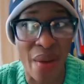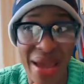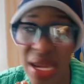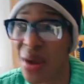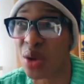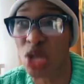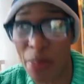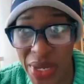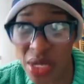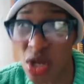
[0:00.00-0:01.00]
wako na
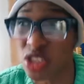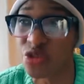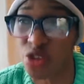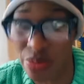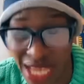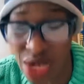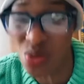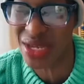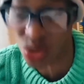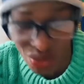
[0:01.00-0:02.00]
periods from January
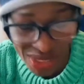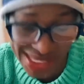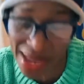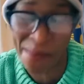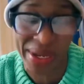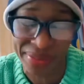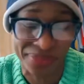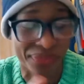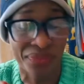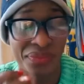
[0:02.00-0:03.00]
to December
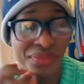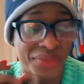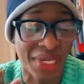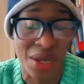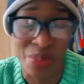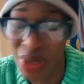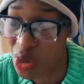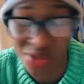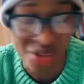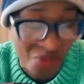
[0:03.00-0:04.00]
because
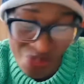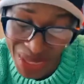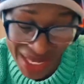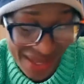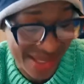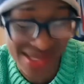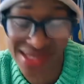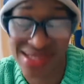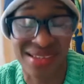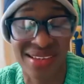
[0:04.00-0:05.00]
of pills.
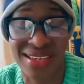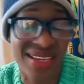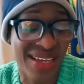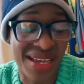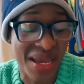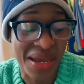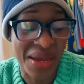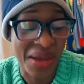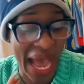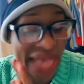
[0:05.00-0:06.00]

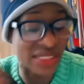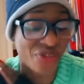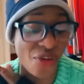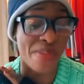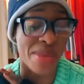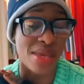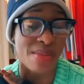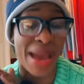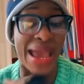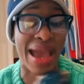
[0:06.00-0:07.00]
As for me, my
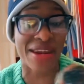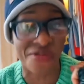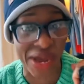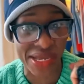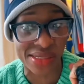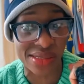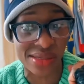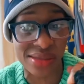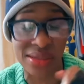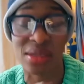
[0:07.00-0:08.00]
advice,
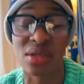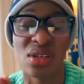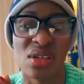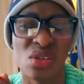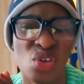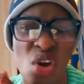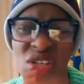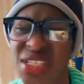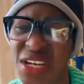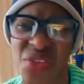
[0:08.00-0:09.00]
don't
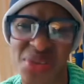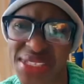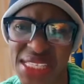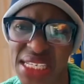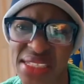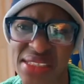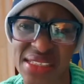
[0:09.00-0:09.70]
take those things at